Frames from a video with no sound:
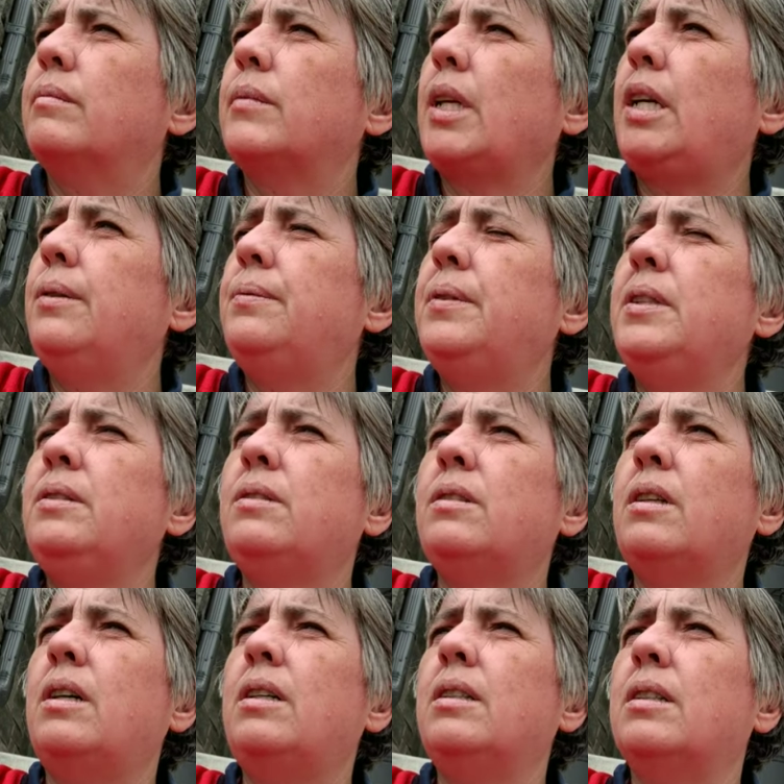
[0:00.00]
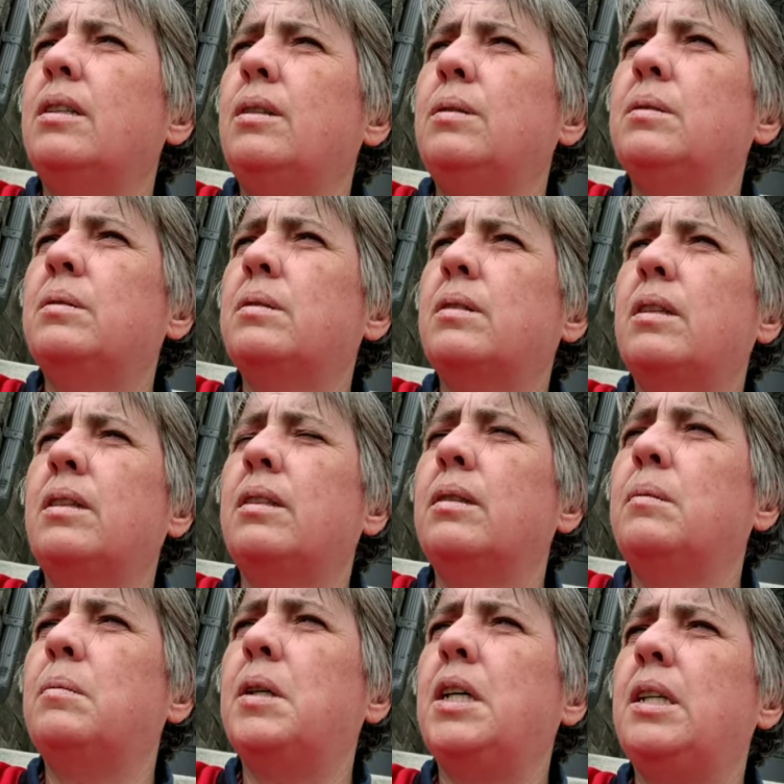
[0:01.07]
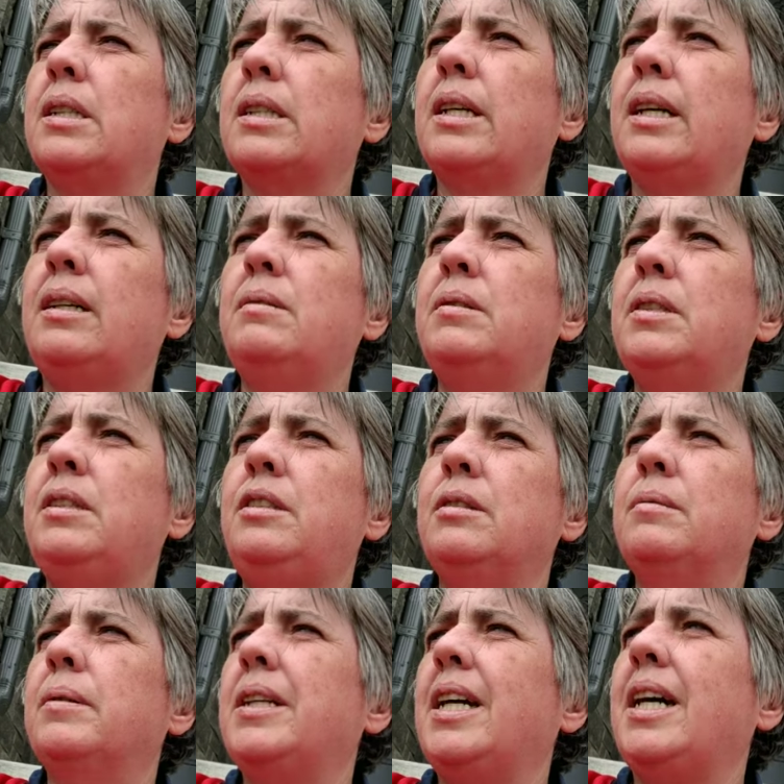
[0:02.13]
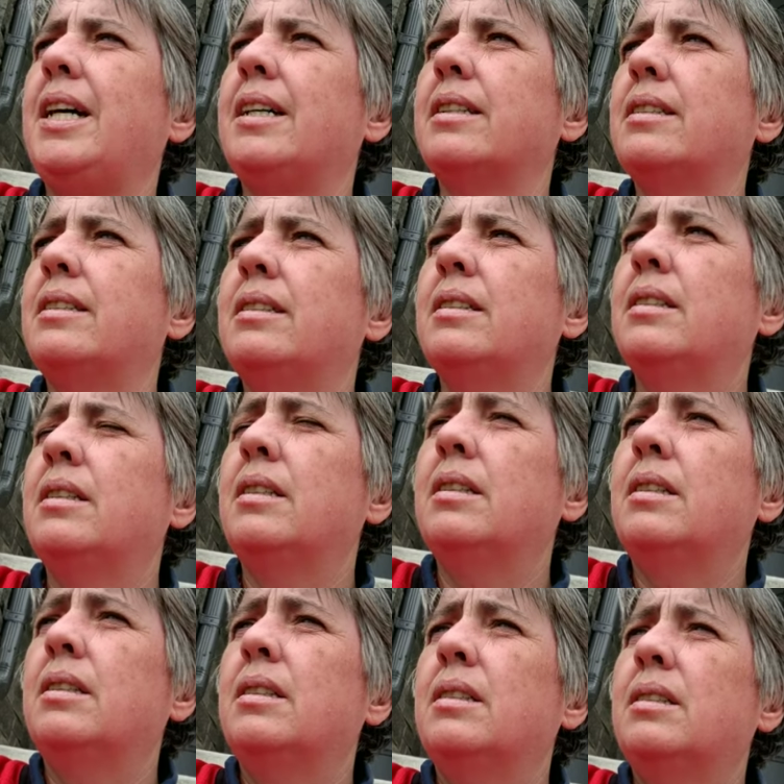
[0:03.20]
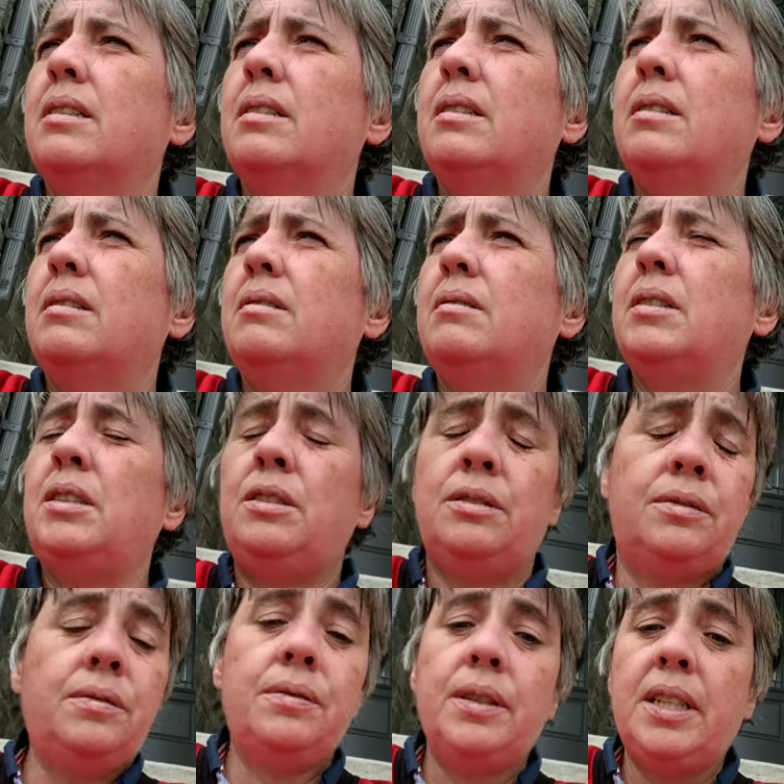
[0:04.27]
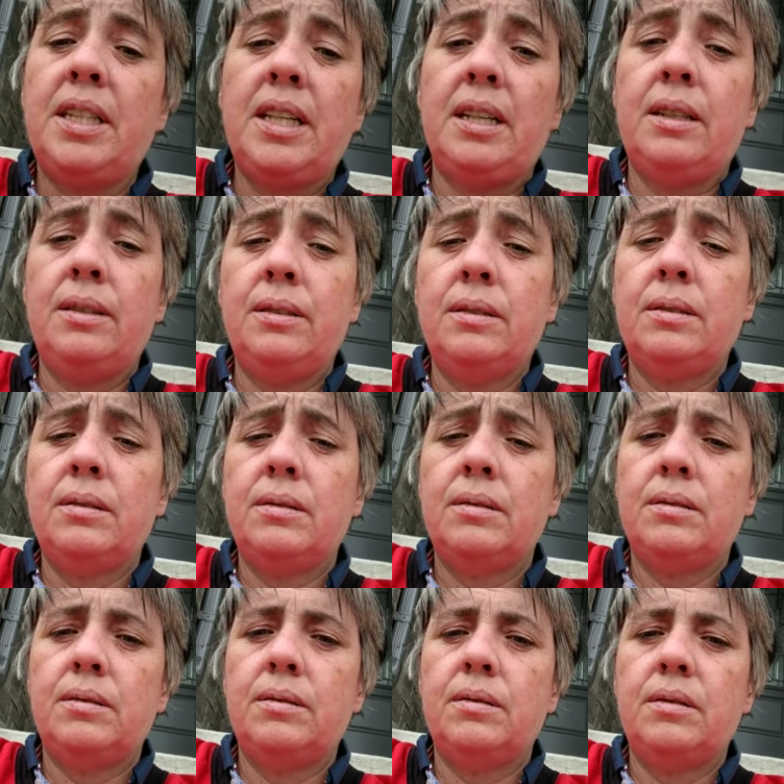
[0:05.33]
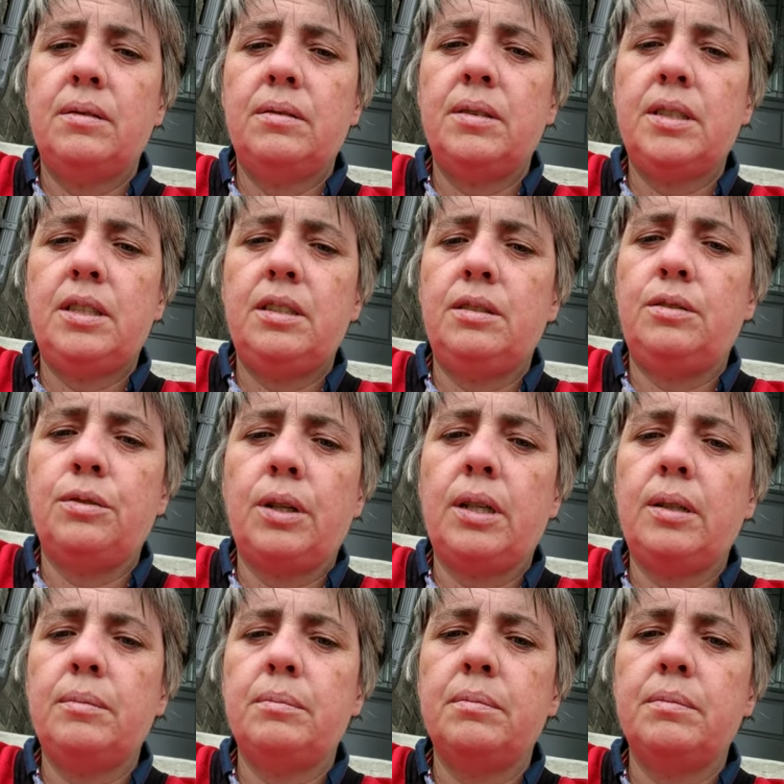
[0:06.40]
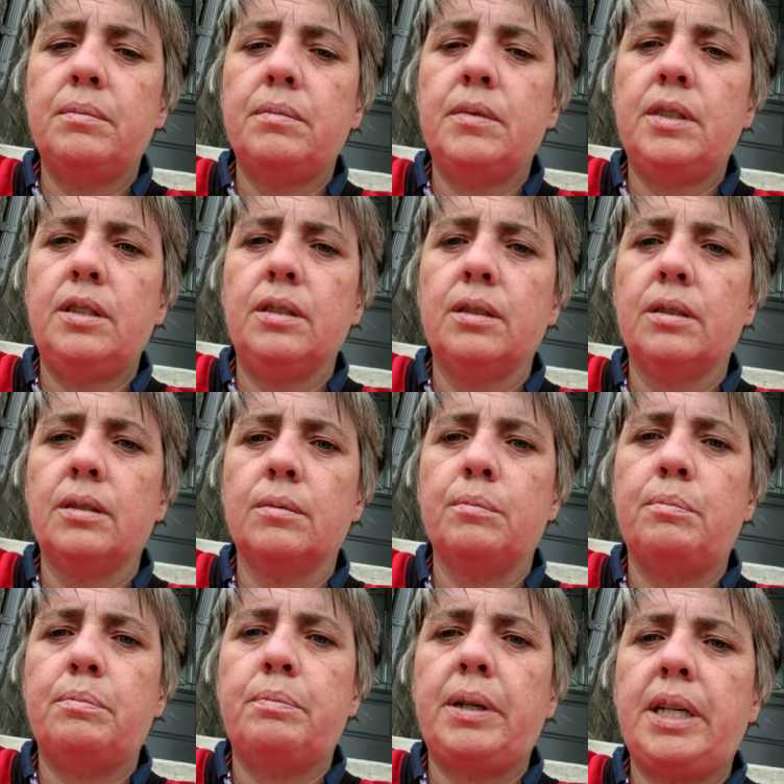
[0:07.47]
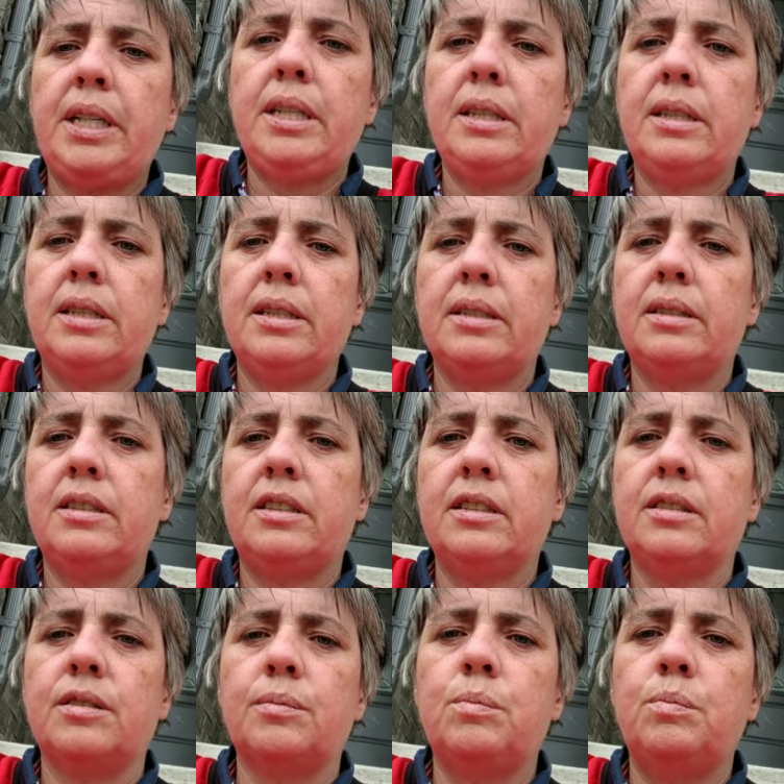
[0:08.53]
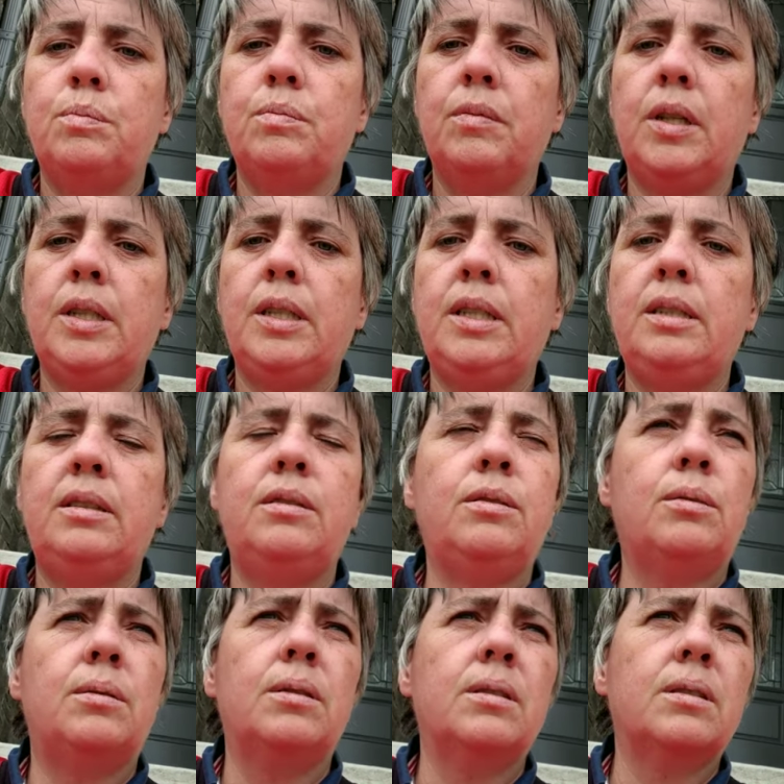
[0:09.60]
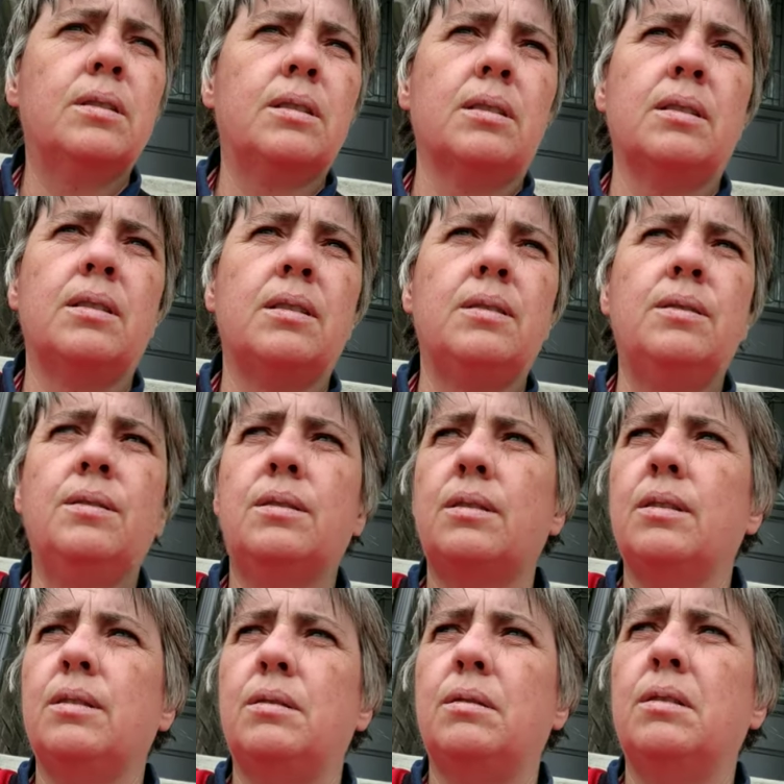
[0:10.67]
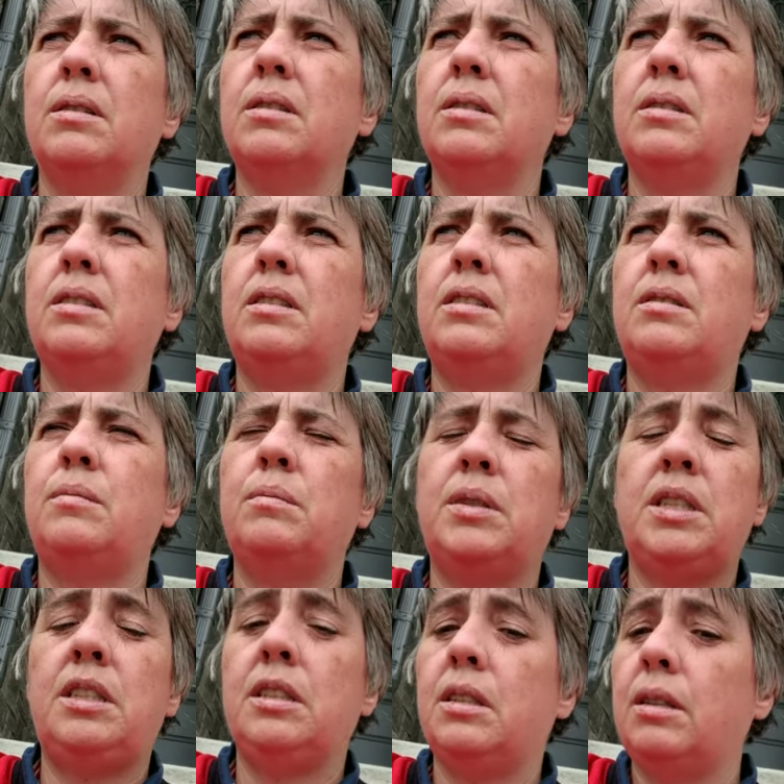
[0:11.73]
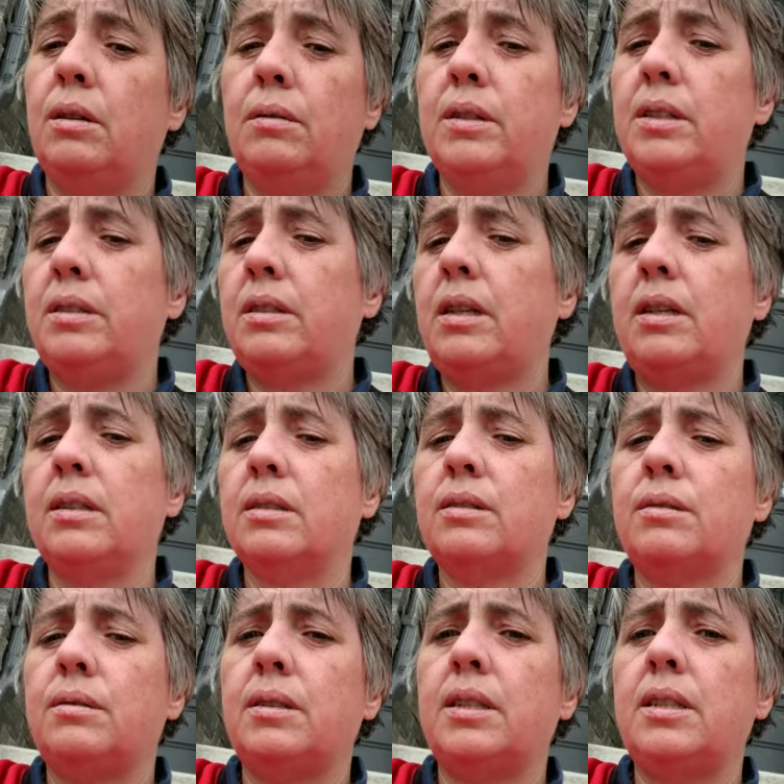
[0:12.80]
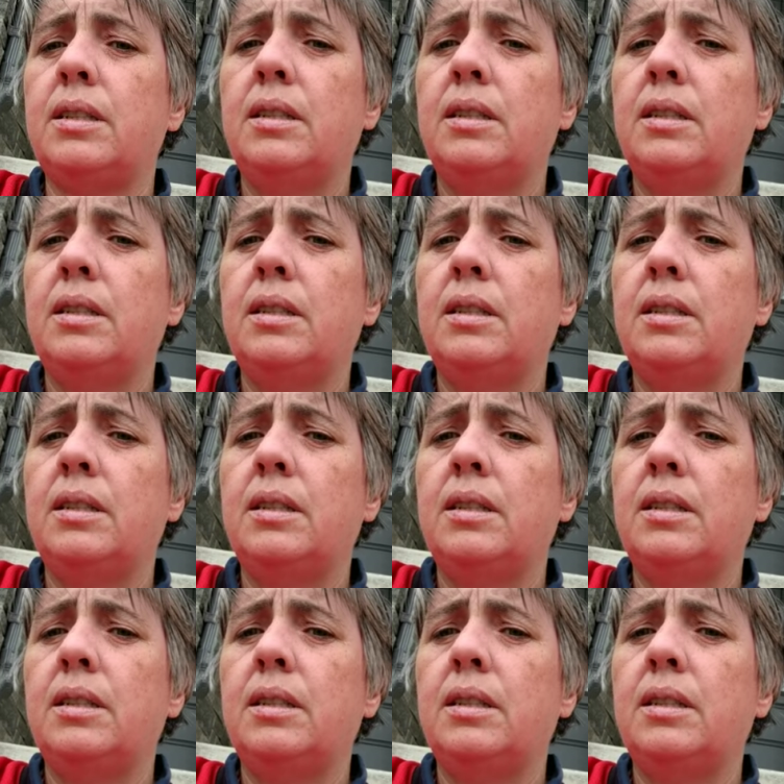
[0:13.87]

If you saw a ghost on a walk, how would you react? Would you freak out? Would you drop your bike and just run indoors and close the door? Or would you go and talk to it?